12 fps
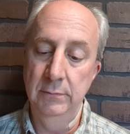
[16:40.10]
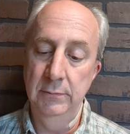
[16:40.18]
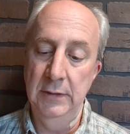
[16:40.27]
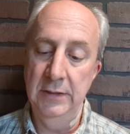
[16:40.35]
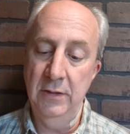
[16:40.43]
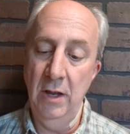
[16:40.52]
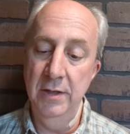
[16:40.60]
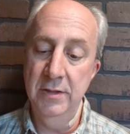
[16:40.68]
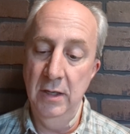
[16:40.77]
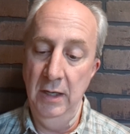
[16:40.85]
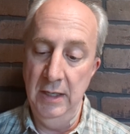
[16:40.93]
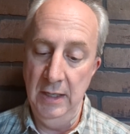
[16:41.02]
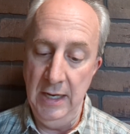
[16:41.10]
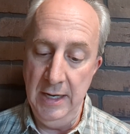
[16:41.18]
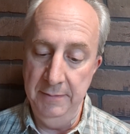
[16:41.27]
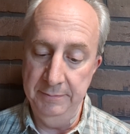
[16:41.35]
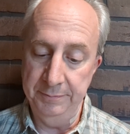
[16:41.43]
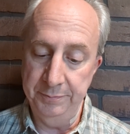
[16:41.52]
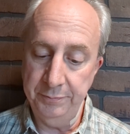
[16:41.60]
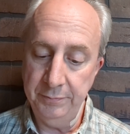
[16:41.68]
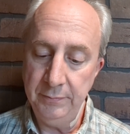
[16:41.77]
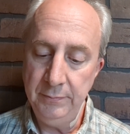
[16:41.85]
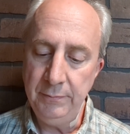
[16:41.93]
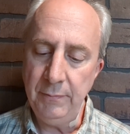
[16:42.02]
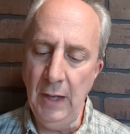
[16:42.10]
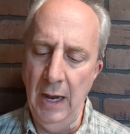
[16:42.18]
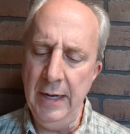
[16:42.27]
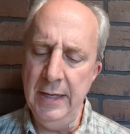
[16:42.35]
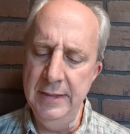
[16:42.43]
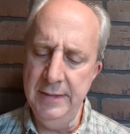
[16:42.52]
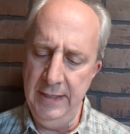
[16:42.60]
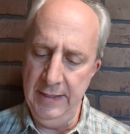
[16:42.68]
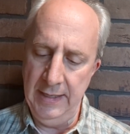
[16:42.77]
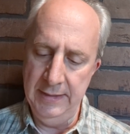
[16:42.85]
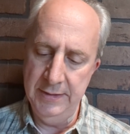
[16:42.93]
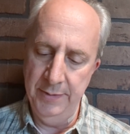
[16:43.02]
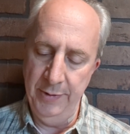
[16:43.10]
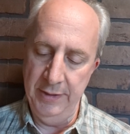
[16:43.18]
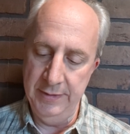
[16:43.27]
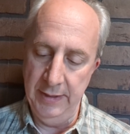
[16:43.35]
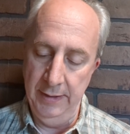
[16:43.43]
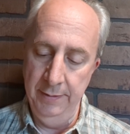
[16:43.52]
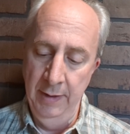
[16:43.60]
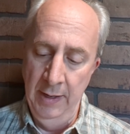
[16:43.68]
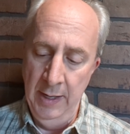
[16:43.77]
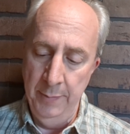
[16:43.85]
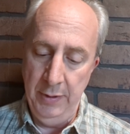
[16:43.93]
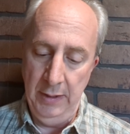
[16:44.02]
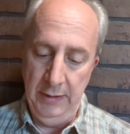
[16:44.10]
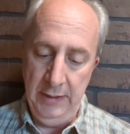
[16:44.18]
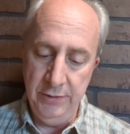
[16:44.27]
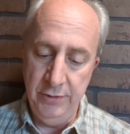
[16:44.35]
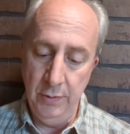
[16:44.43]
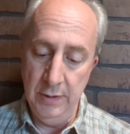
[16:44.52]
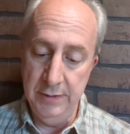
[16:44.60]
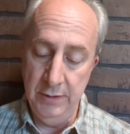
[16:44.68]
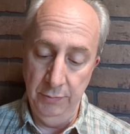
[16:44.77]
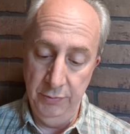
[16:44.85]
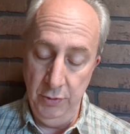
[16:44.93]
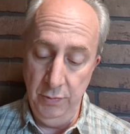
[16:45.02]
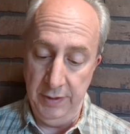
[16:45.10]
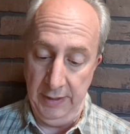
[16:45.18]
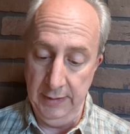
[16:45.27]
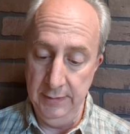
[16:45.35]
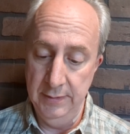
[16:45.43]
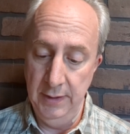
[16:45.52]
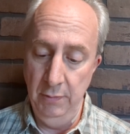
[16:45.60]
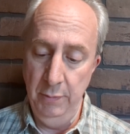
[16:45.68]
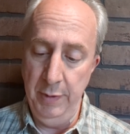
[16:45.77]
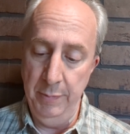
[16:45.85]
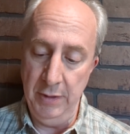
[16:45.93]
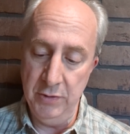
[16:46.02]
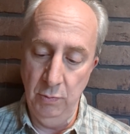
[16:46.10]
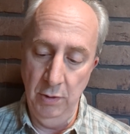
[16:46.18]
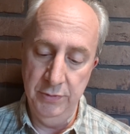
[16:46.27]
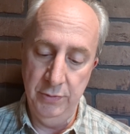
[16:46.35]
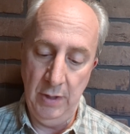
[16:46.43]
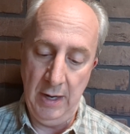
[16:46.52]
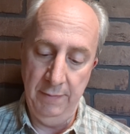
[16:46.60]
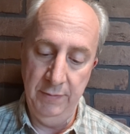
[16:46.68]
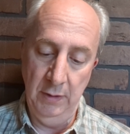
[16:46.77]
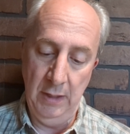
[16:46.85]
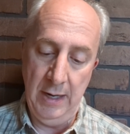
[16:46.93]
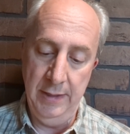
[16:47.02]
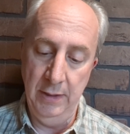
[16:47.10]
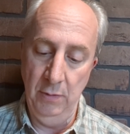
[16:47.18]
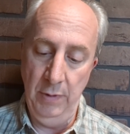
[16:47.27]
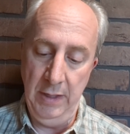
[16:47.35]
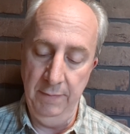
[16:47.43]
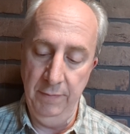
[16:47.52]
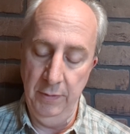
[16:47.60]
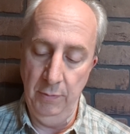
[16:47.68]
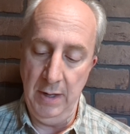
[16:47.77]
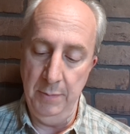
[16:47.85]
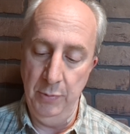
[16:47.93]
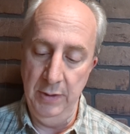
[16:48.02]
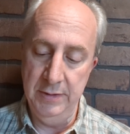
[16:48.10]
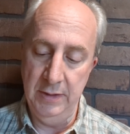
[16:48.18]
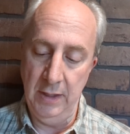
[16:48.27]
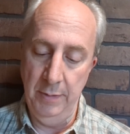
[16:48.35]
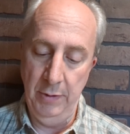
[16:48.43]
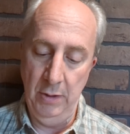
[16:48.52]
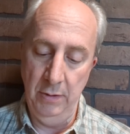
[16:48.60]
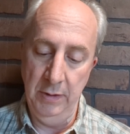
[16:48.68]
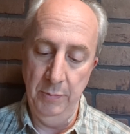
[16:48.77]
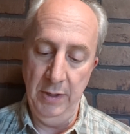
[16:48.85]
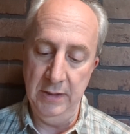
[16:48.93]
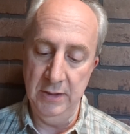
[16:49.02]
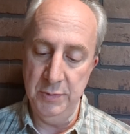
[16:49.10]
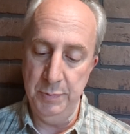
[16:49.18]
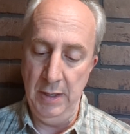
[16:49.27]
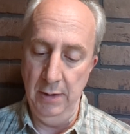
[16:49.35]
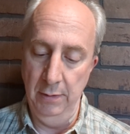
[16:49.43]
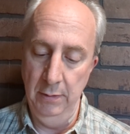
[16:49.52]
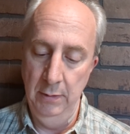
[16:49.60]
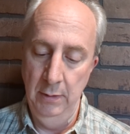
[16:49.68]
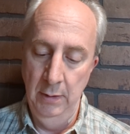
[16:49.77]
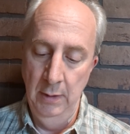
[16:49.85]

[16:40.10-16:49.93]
disconsolately. I can see that, Cimorene said. But at least you can still do things. It would be much worse to have to lie there waiting for the right prince to come along and break the spell.